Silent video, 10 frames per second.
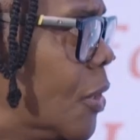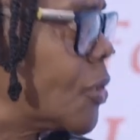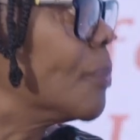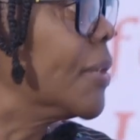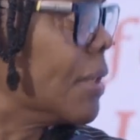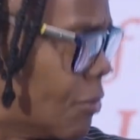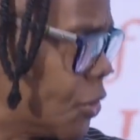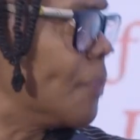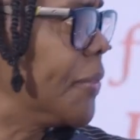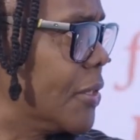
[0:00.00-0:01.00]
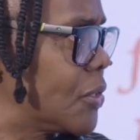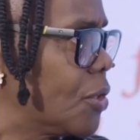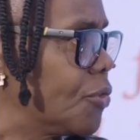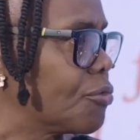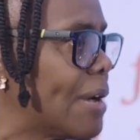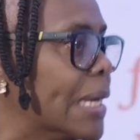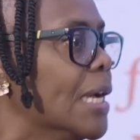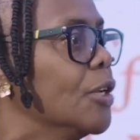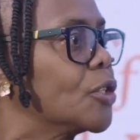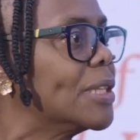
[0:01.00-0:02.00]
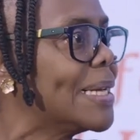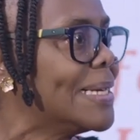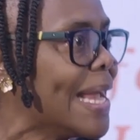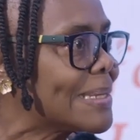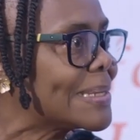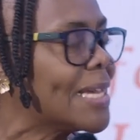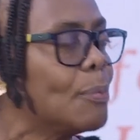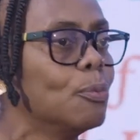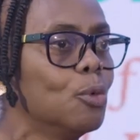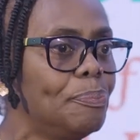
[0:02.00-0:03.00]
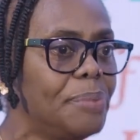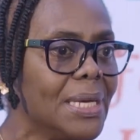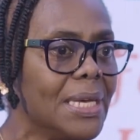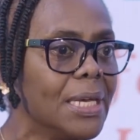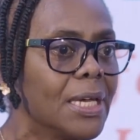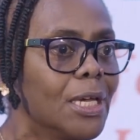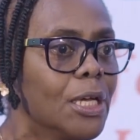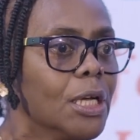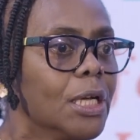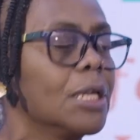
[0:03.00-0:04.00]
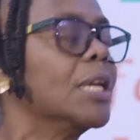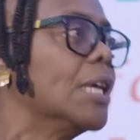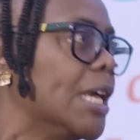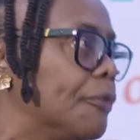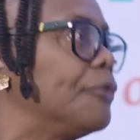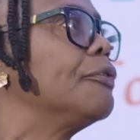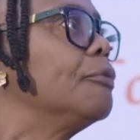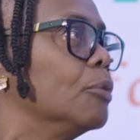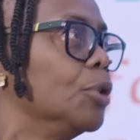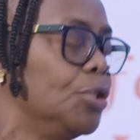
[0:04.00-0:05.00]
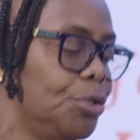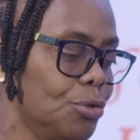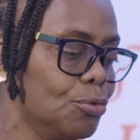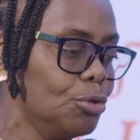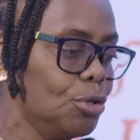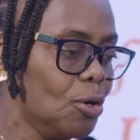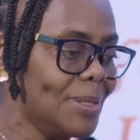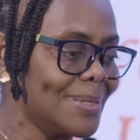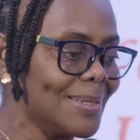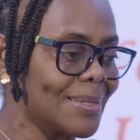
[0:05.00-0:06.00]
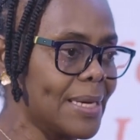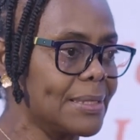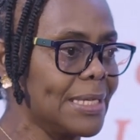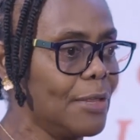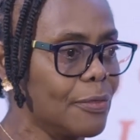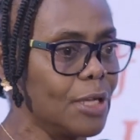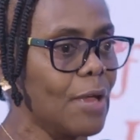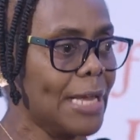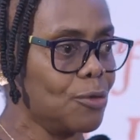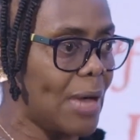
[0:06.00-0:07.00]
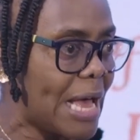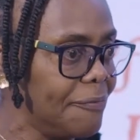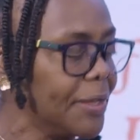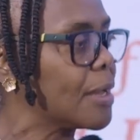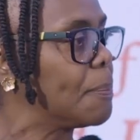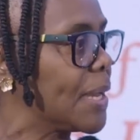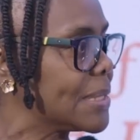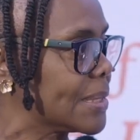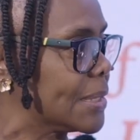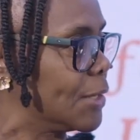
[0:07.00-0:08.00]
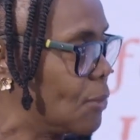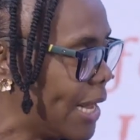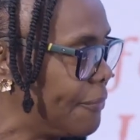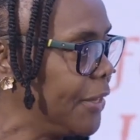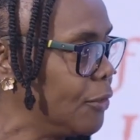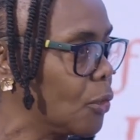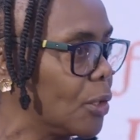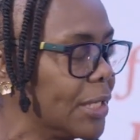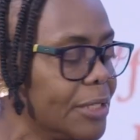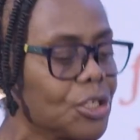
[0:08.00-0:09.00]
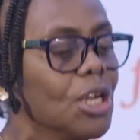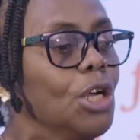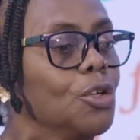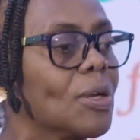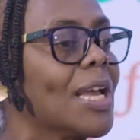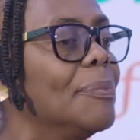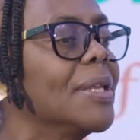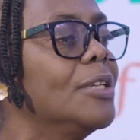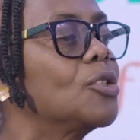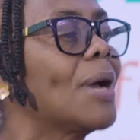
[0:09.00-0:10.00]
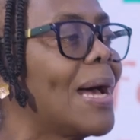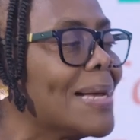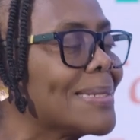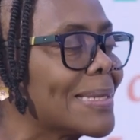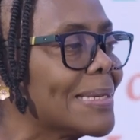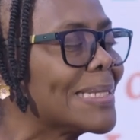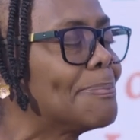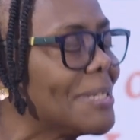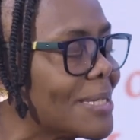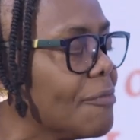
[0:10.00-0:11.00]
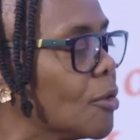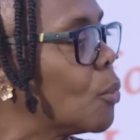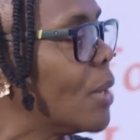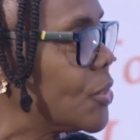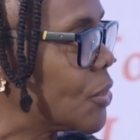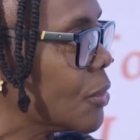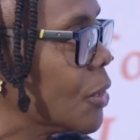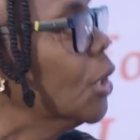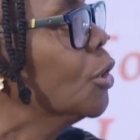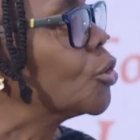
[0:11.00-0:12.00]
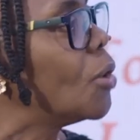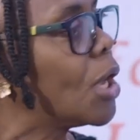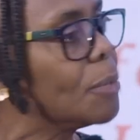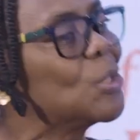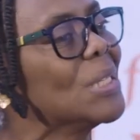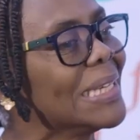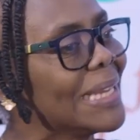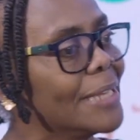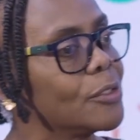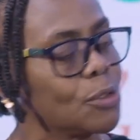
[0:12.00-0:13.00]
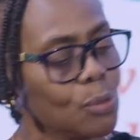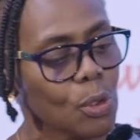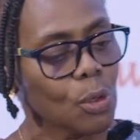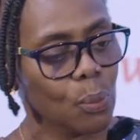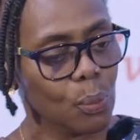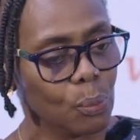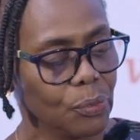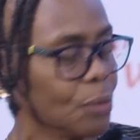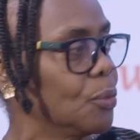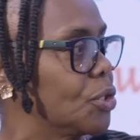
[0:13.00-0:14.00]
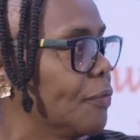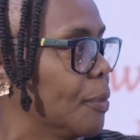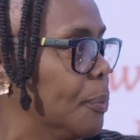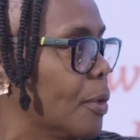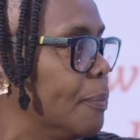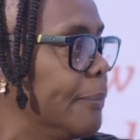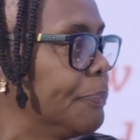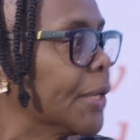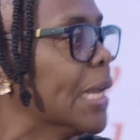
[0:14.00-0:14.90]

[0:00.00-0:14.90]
Something, right. something is not right. So the next step would be if you notice it and you have the capacity, you have the knowledge, you can begin to ask specific questions to how to get to the root of the problem.